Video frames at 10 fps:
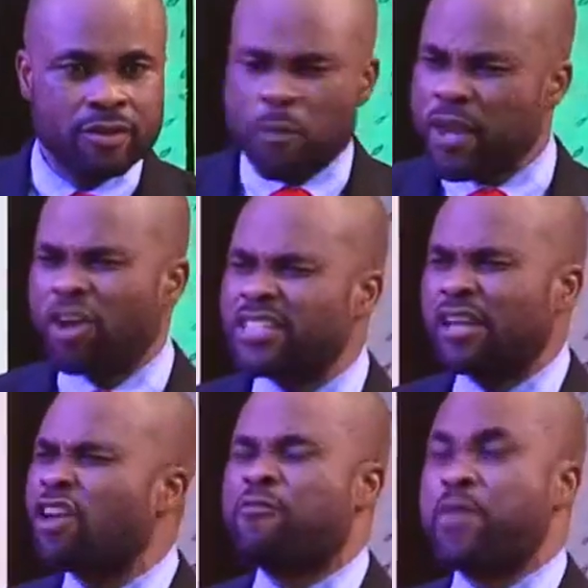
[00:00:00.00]
So, because a
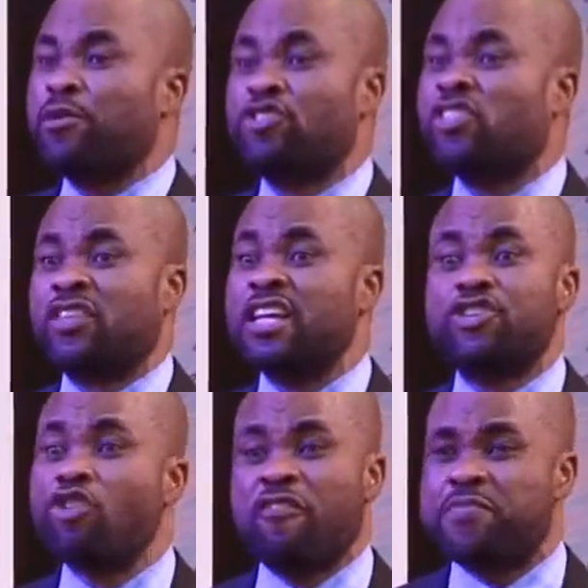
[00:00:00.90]
lot of people just think
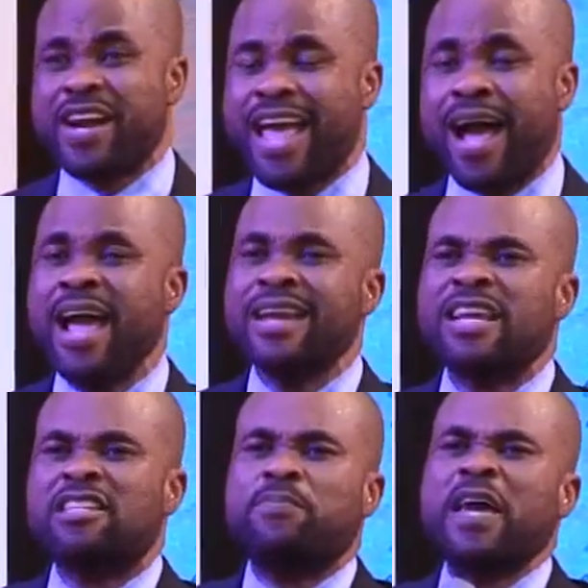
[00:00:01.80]
issue of prayer,
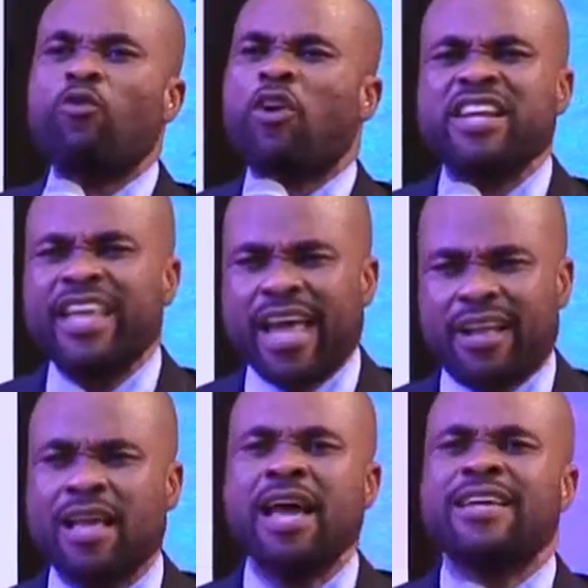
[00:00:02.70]
they spend one year.
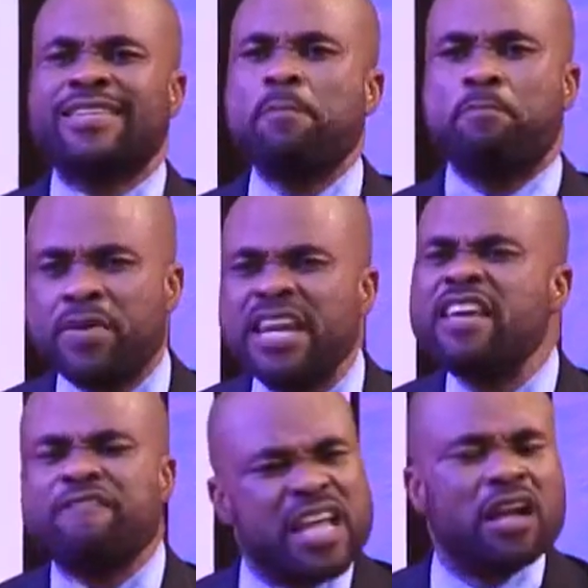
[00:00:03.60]
They say, "I'm
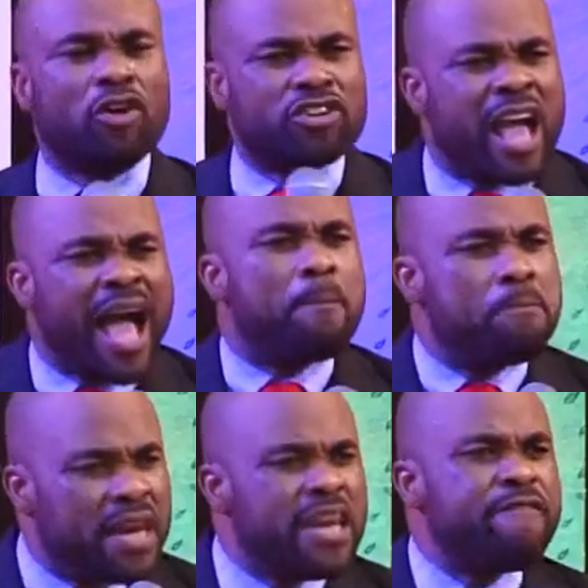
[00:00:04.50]
believing God. I'm
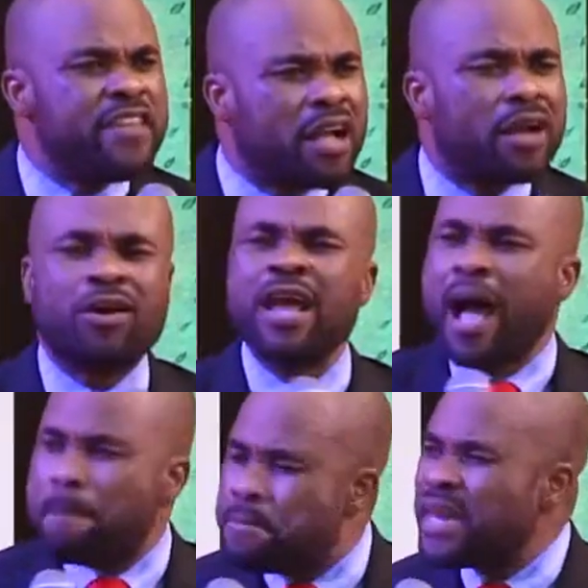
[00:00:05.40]
believing God.
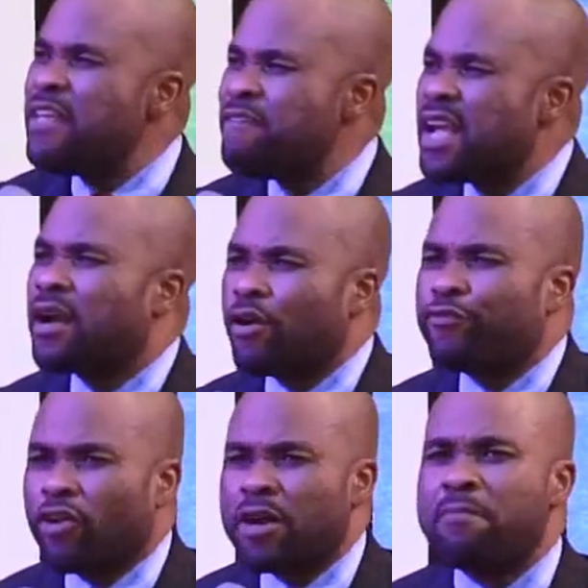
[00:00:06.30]
I'm believing God
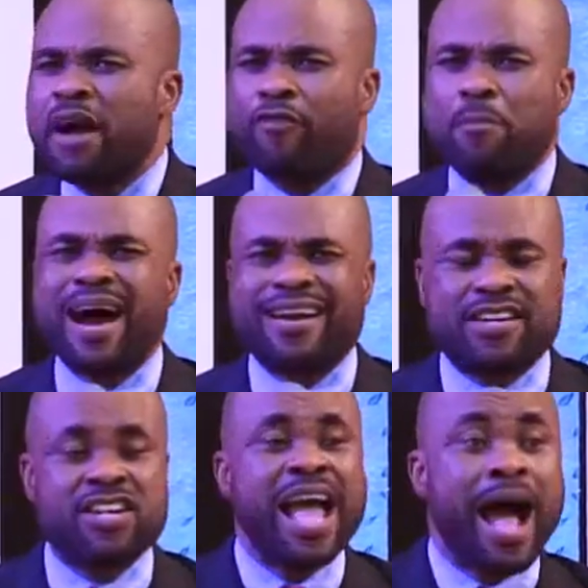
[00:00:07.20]
for a, for
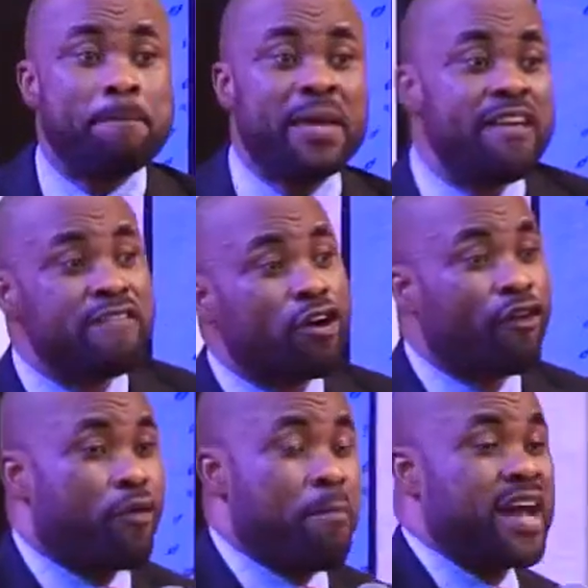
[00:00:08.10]
marriage. I'm believing
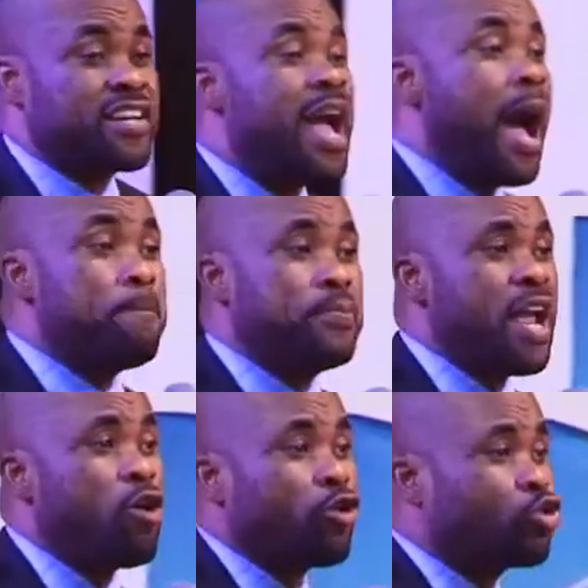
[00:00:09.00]
God for marriage. I'm
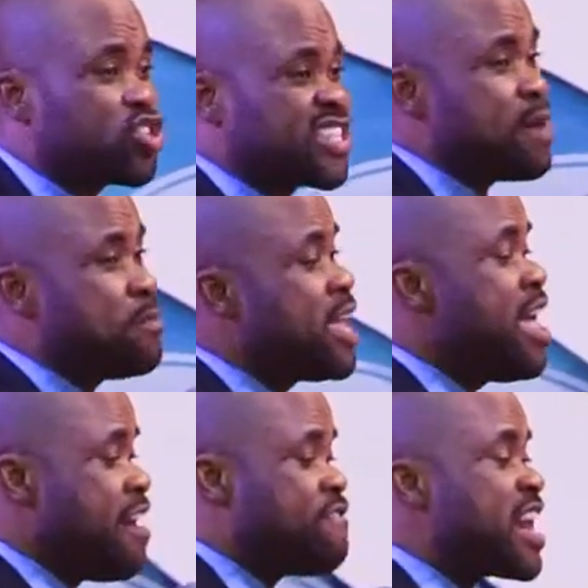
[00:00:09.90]
praying God to send me
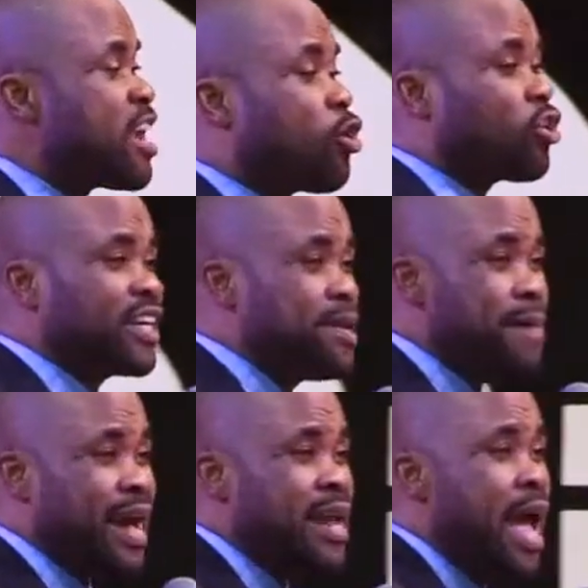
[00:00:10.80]
a very godly
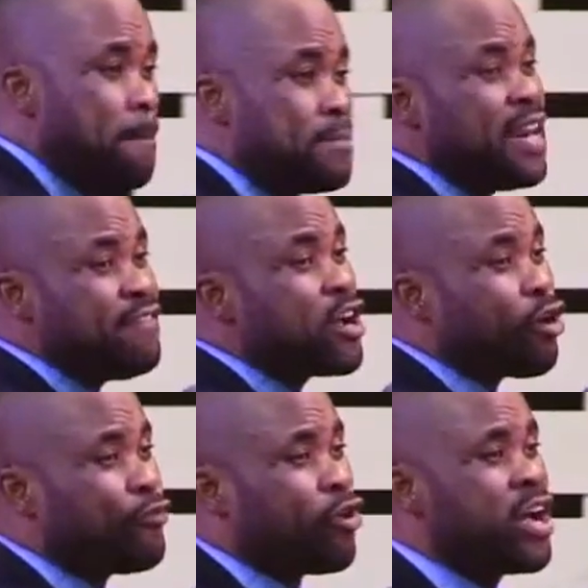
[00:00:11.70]
man. I'm believing
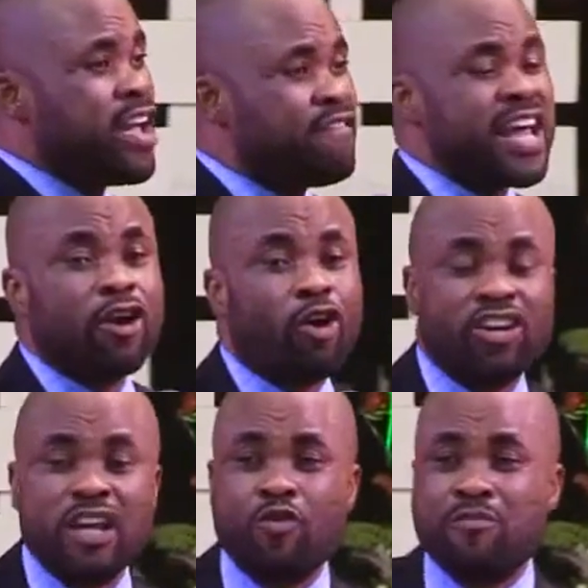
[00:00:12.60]
God for a very
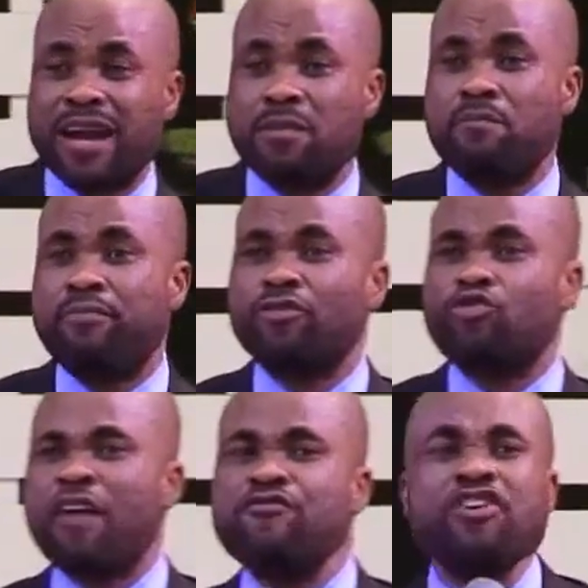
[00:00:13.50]
godly woman." But
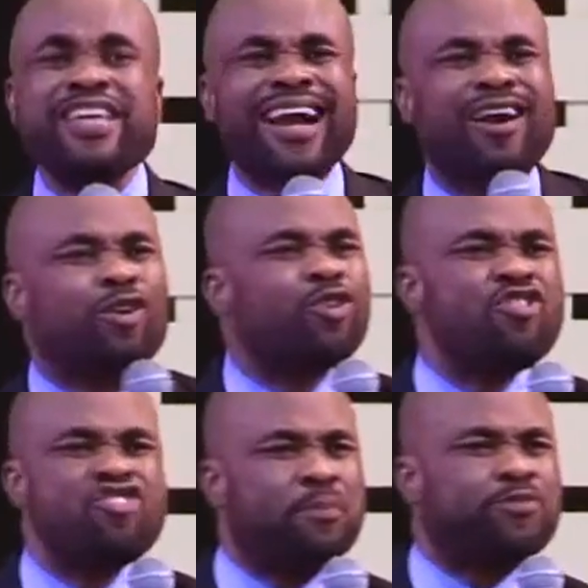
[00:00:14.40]
you have not yet
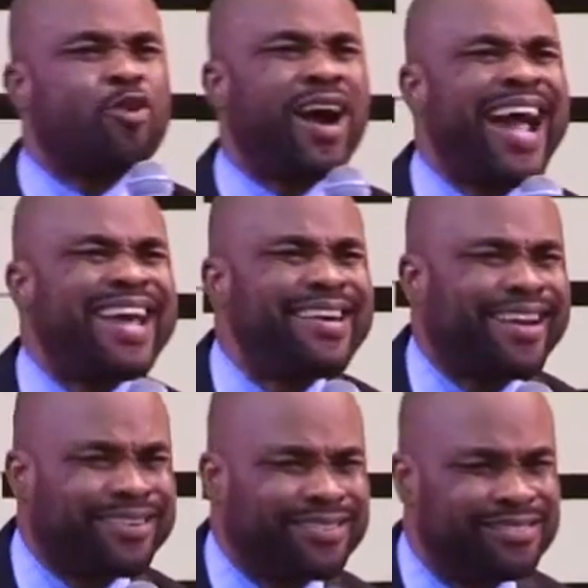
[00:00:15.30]
grown up to
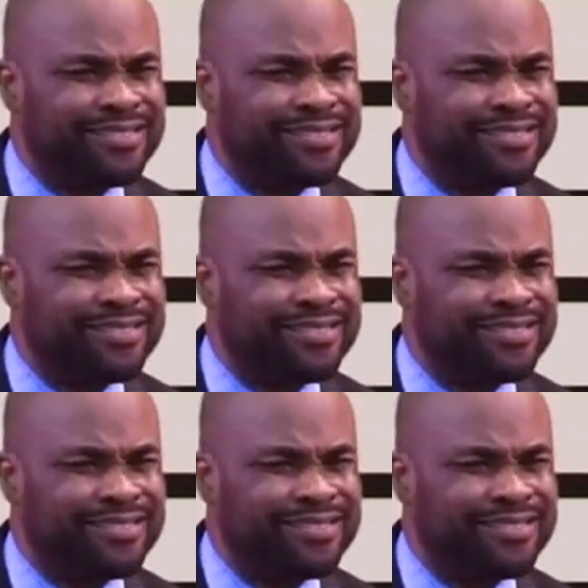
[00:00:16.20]
handle